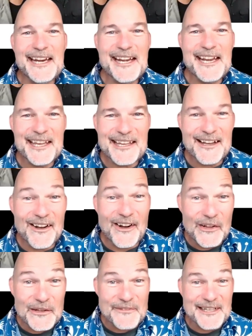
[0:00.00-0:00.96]
Leading
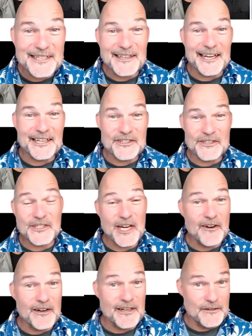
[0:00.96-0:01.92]
all of these
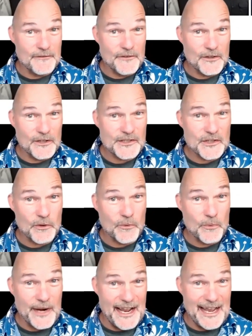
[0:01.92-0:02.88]
lectures are a diverse
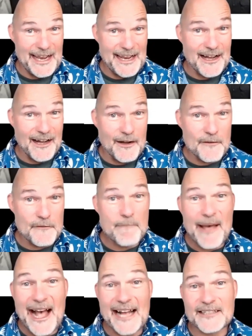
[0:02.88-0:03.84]
array of
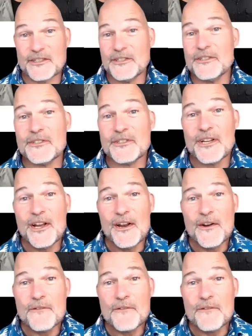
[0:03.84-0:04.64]
pastors